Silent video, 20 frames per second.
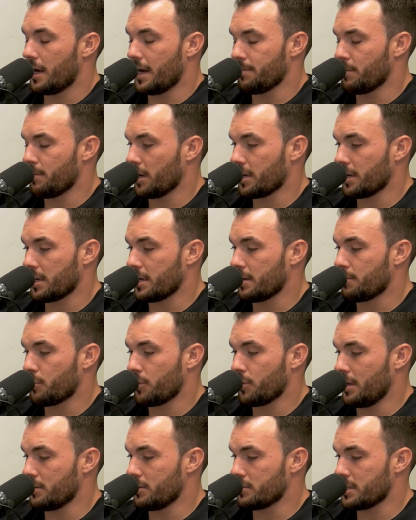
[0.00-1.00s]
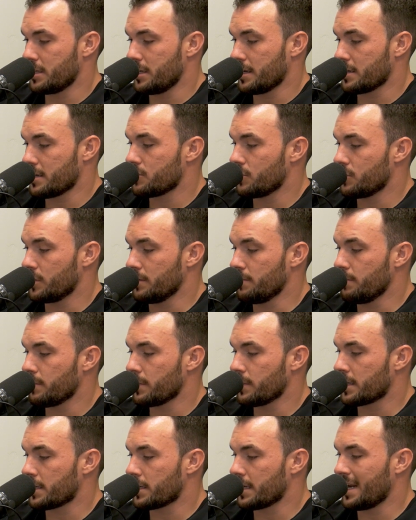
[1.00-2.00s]
I'm not going to pronounce the next
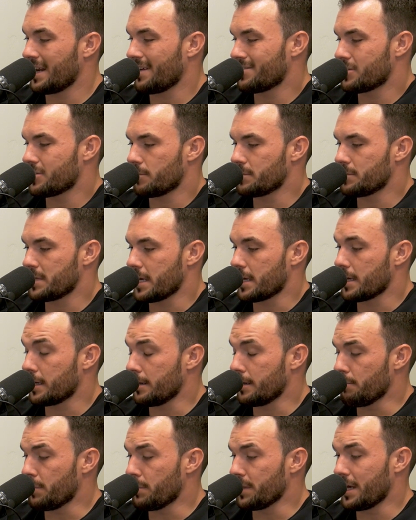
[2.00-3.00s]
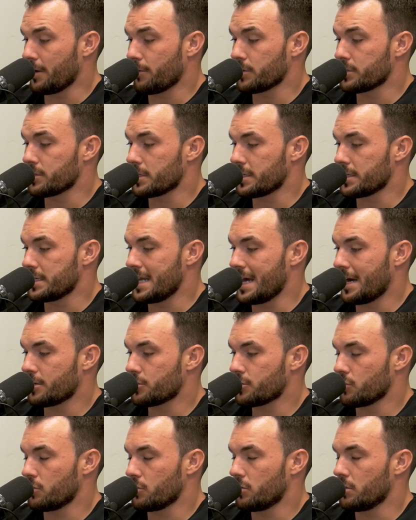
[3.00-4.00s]
one, and I've stopped taking it, but that was a
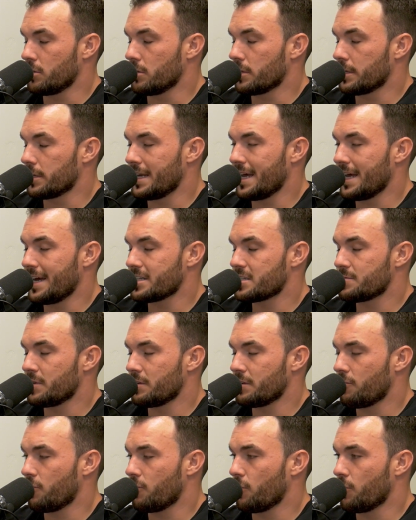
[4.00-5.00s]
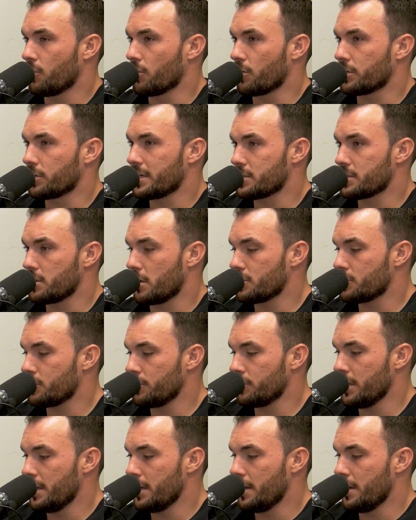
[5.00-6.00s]
natural enhancement for
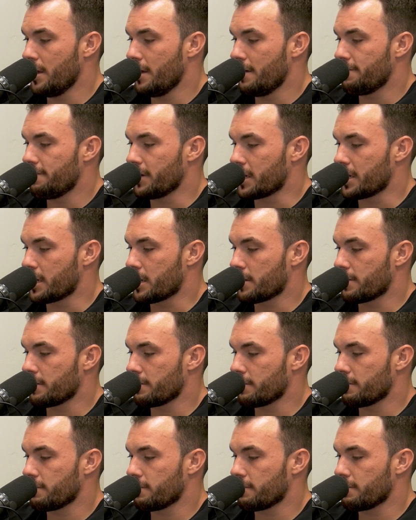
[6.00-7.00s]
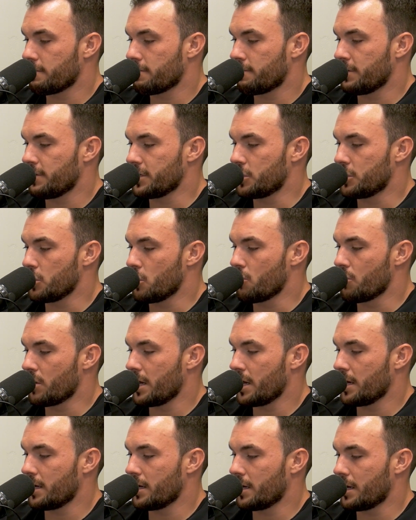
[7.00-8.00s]
testosterone.
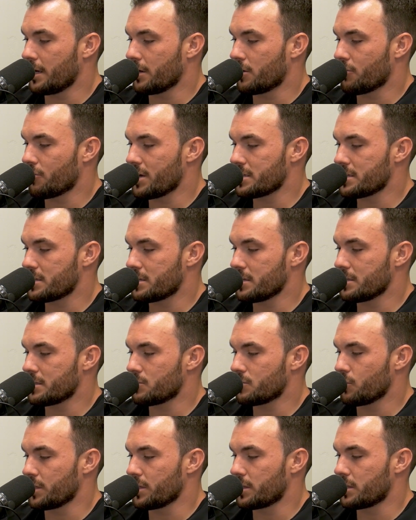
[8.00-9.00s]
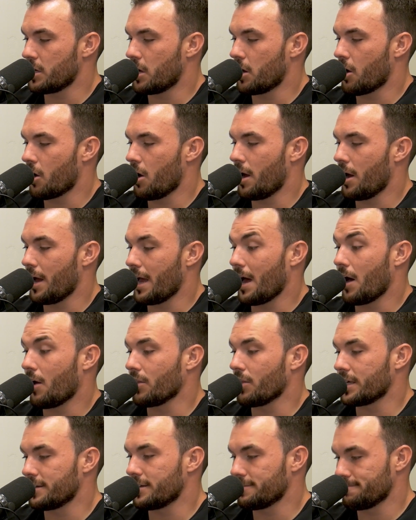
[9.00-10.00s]
Fadoga agrestis with Tunga
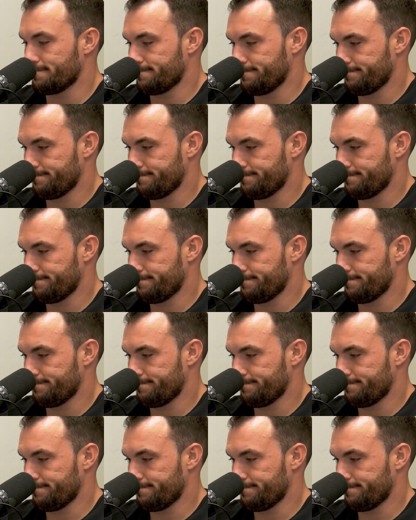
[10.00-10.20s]
Ali.